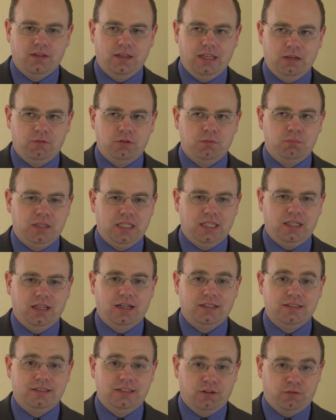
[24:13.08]
it would be
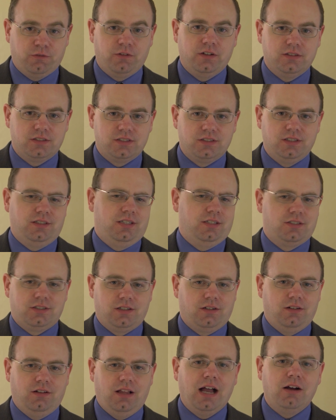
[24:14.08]
a different
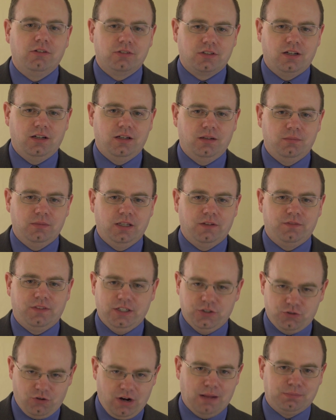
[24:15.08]
statistical outcome if
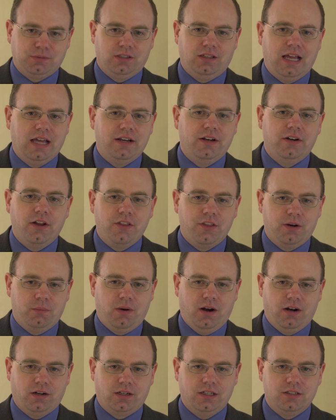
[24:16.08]
they dropped a lot in another
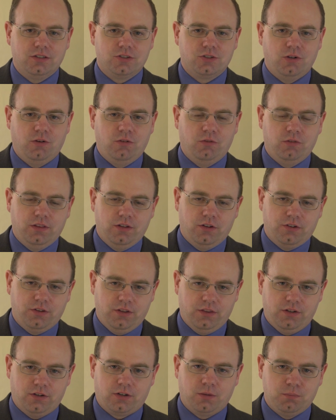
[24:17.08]
market. So
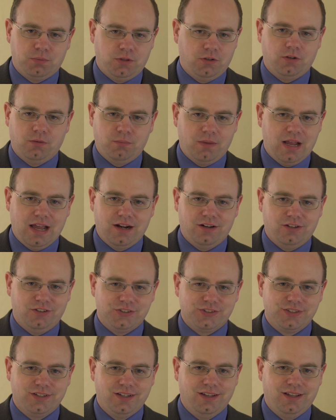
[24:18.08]
in their computer
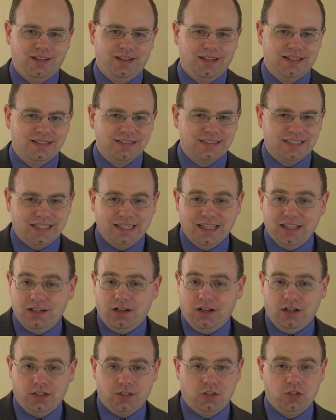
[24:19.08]
models, to get
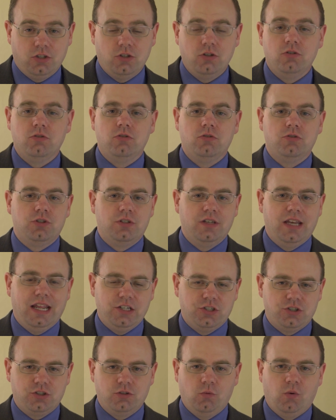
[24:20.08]
a huge
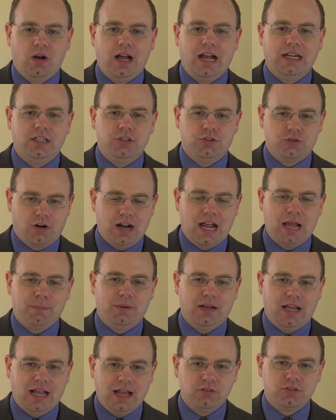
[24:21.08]
nationwide drop
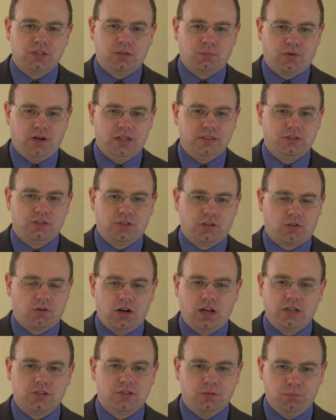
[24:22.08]
in housing prices
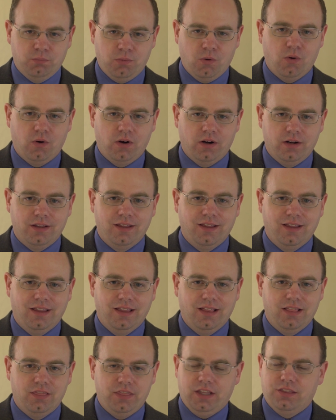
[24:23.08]
across the board,
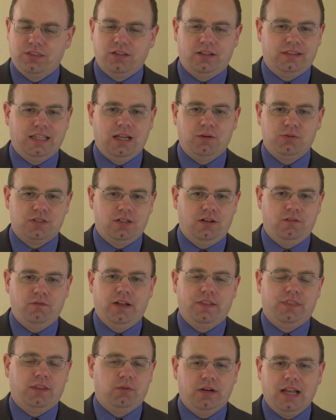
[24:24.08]
they thought that was an
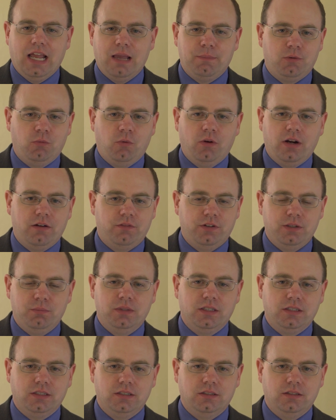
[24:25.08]
event that would happen one every
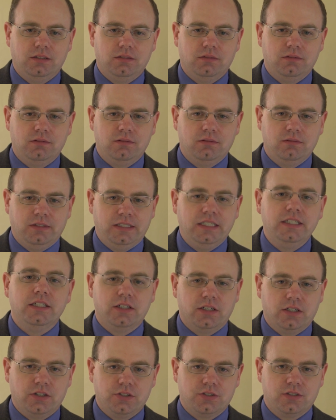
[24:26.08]
million
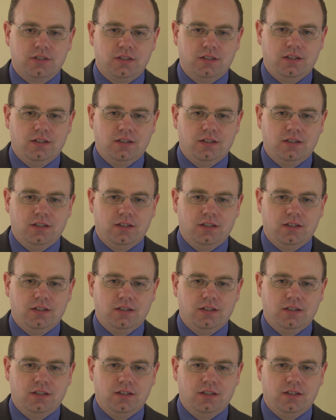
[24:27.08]
years.